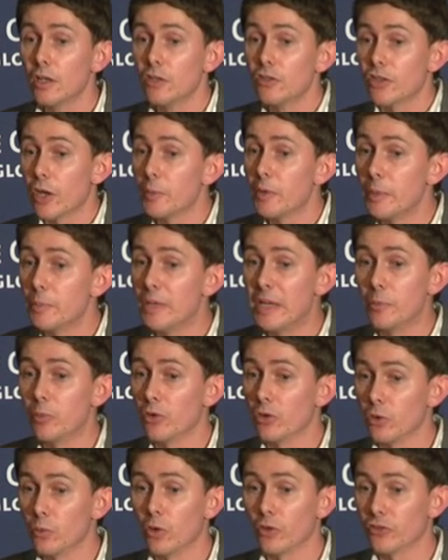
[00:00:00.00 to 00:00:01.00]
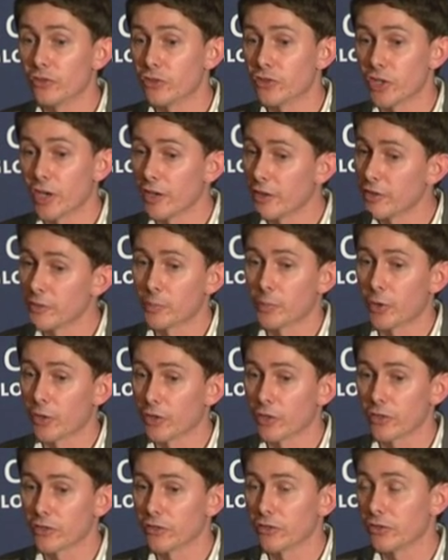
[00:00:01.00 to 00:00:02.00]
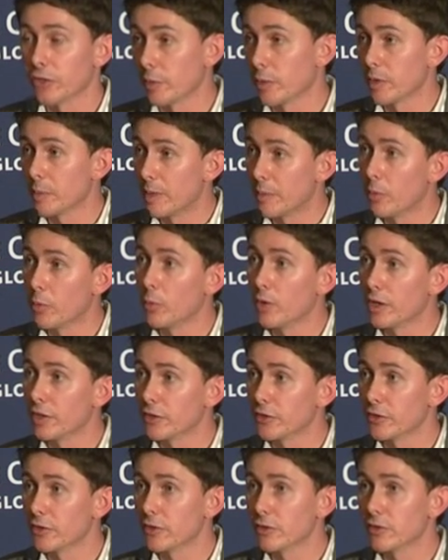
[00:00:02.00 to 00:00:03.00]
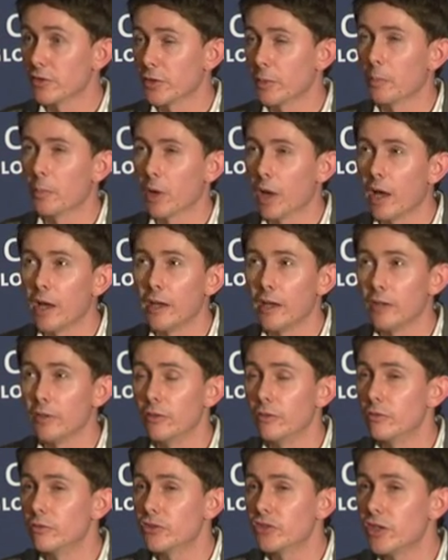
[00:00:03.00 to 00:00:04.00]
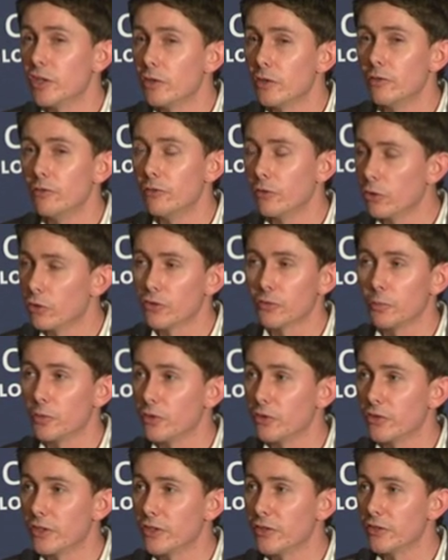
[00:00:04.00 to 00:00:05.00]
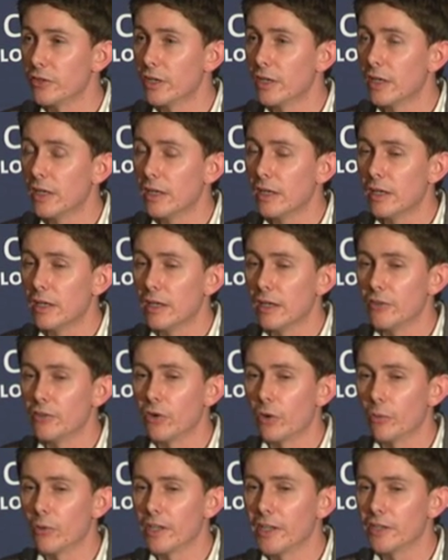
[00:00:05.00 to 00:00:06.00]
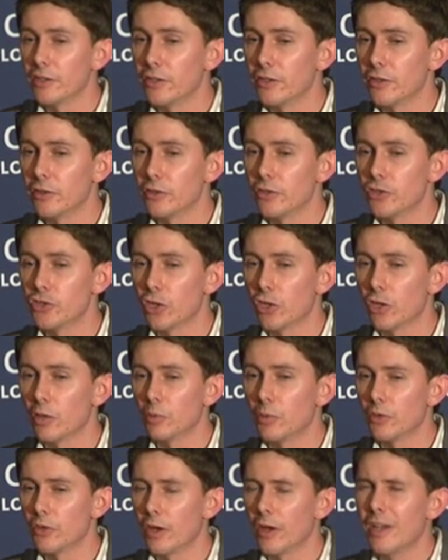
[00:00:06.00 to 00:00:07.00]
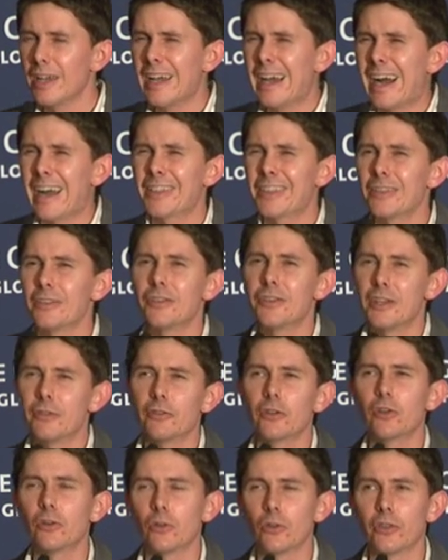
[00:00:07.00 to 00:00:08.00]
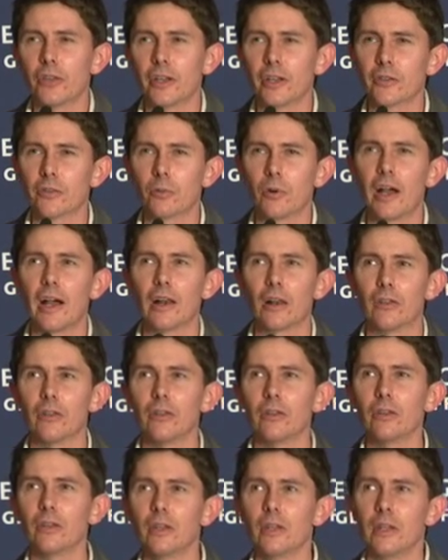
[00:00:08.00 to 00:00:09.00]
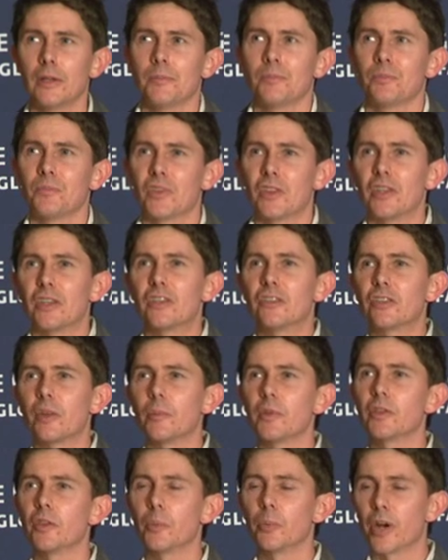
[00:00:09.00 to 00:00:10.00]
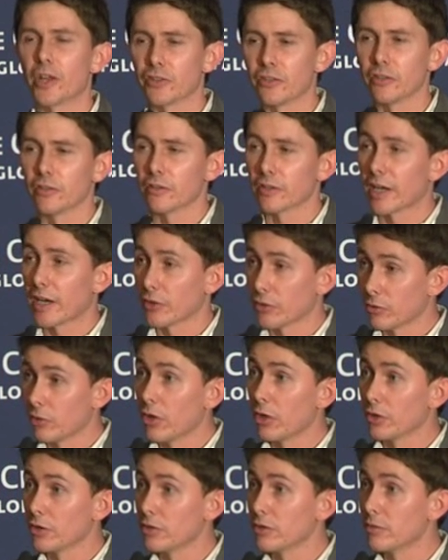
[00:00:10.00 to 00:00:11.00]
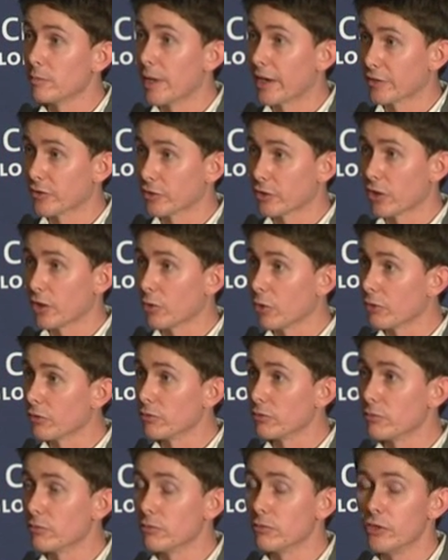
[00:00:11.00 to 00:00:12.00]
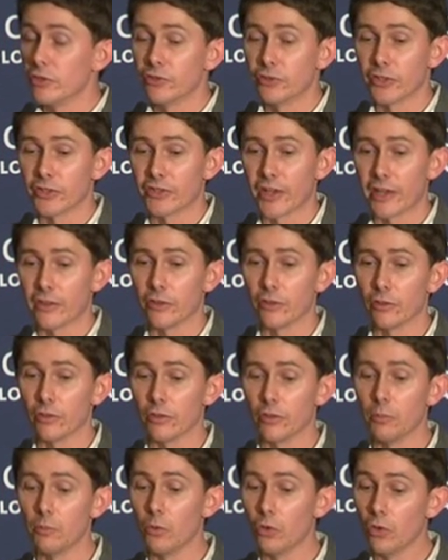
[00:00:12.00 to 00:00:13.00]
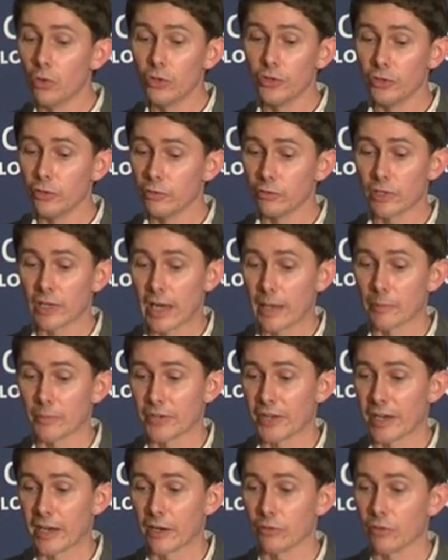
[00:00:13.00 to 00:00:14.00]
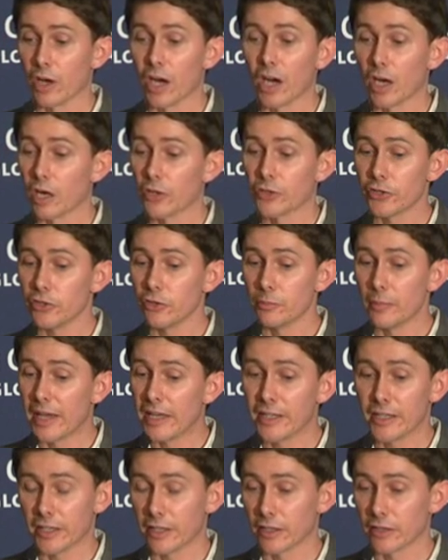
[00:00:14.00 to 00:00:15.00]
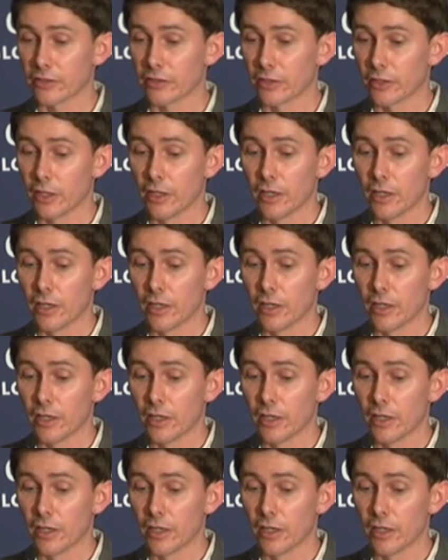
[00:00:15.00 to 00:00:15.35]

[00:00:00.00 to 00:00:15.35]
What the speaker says: so many people who want to try this product and so many people willing to supply it. That sheer enforcement is not really going to do the job. But I think the difficult thing as well, and this is something that President Calderon in Mexico often used to say, that the more you clamp down, the harder you make it